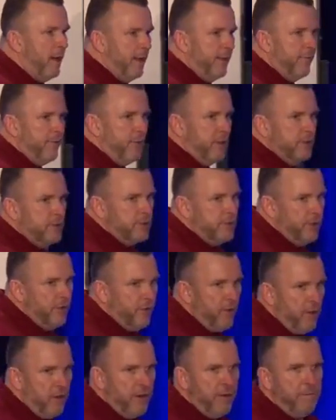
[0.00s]
And for those of you who've
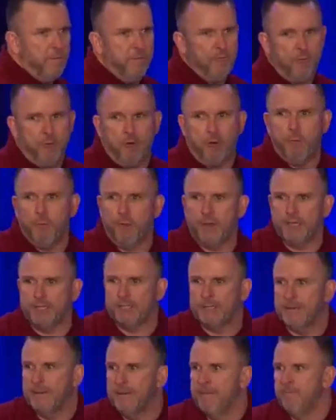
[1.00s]
heard it before,
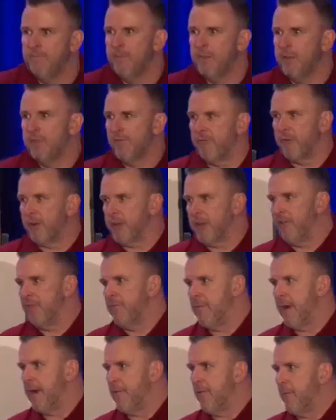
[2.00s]
please forgive
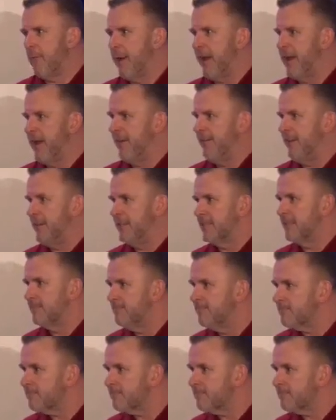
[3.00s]
my repetitiveness.